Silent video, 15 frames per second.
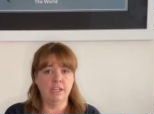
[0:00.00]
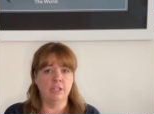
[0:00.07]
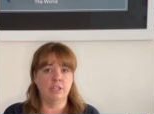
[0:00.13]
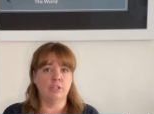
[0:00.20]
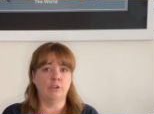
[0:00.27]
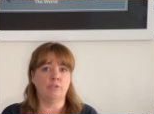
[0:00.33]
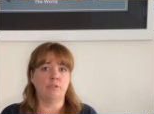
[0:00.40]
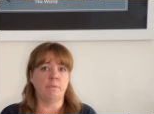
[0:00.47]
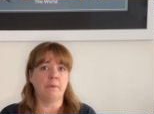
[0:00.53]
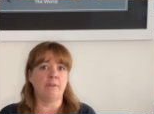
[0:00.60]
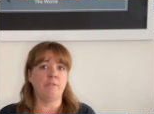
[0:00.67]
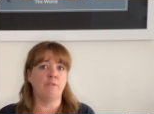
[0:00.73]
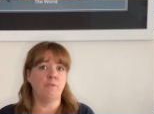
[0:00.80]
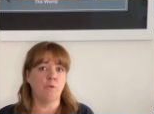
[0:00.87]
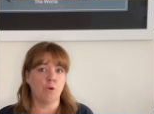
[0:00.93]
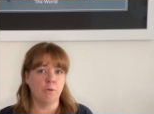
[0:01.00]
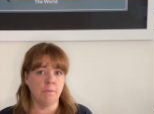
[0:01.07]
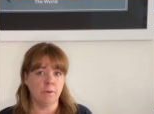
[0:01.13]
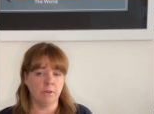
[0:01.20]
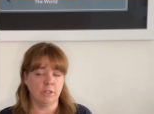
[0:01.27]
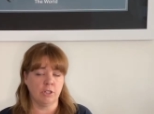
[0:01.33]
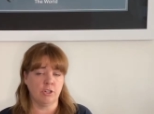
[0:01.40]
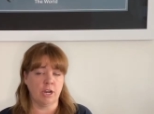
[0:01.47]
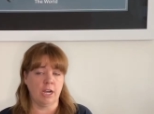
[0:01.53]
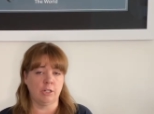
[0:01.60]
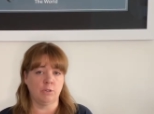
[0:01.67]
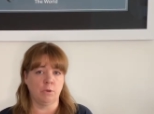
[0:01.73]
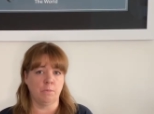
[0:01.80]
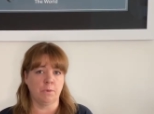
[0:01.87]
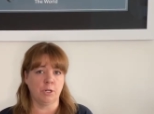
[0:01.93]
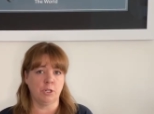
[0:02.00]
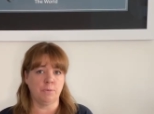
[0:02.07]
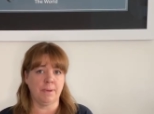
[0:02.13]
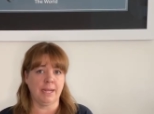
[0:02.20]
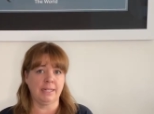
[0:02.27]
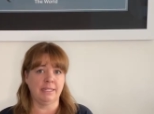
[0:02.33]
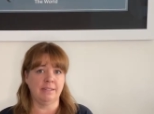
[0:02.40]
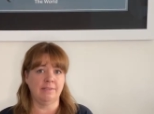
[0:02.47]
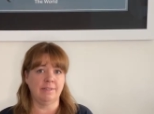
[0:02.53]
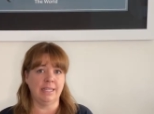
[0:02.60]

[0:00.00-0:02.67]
So from a formal contractual perspective,